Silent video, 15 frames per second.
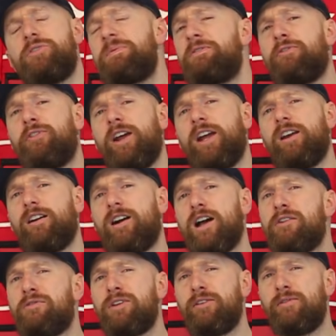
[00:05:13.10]
to be frank,
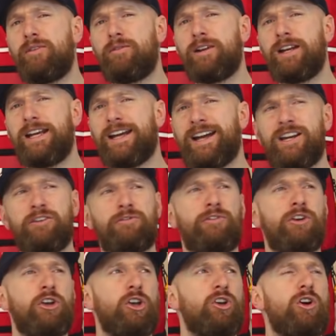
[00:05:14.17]
I've never really had a
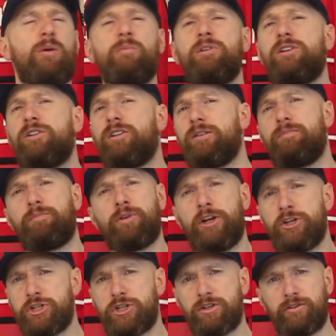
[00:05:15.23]
phenomenal
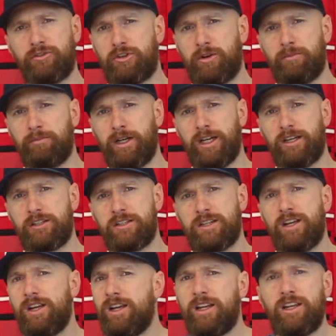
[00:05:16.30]
impression of Tom Banks.
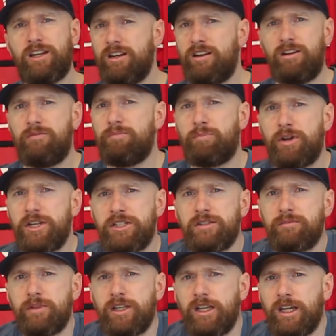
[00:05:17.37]
He didn't
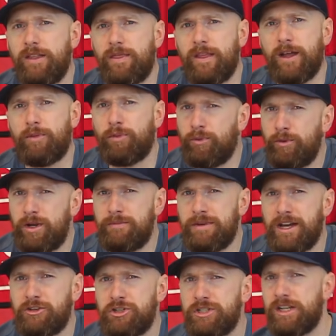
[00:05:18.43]
impress me in that
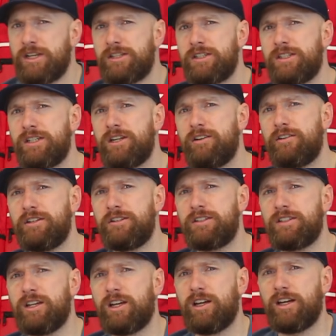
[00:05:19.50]
3-match test
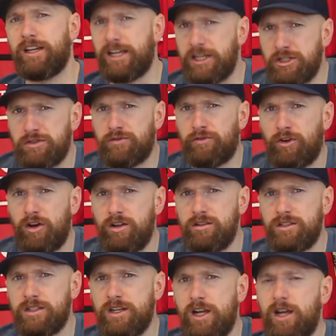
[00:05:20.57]
series against
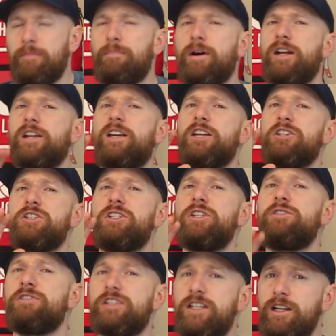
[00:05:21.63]
France, but against
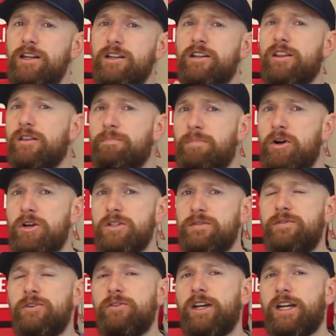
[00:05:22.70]
New Zealand in the past
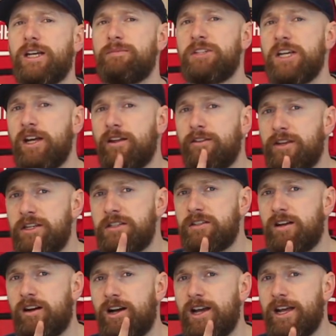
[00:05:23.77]
few games, this
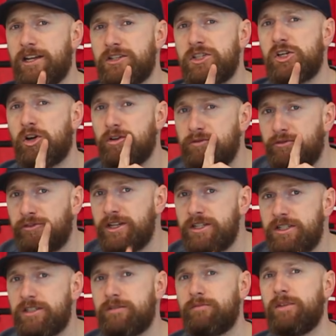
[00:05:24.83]
guy has
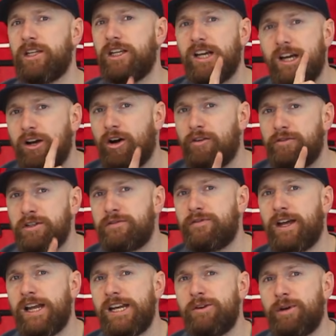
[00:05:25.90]
convinced me of his
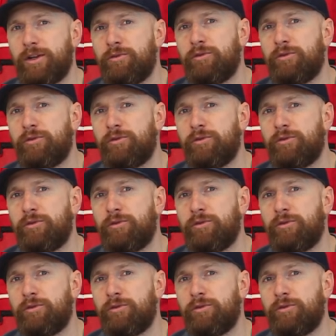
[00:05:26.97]
value at